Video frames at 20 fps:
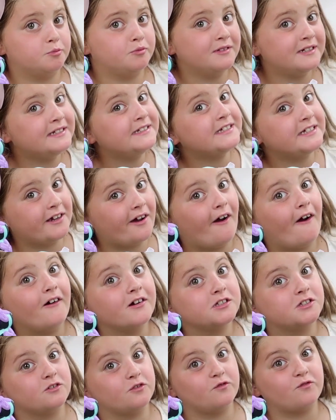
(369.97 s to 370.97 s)
pretty
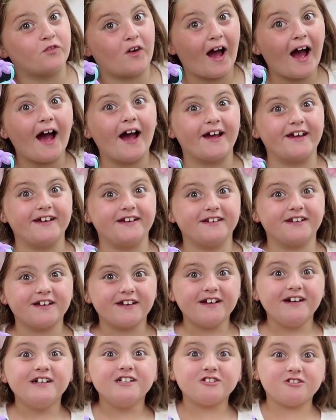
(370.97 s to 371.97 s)
hard to find,
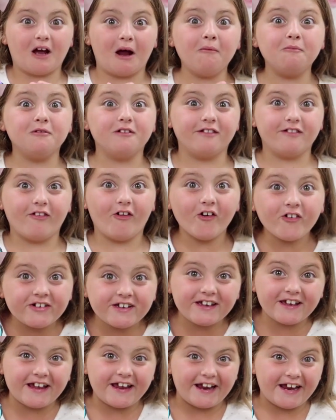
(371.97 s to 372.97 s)
so I'm
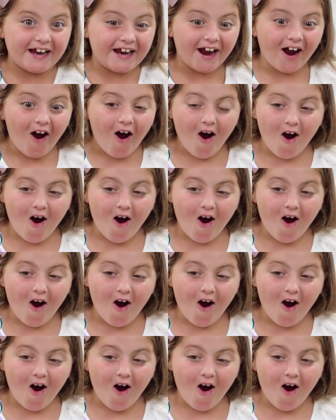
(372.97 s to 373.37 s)
lucky.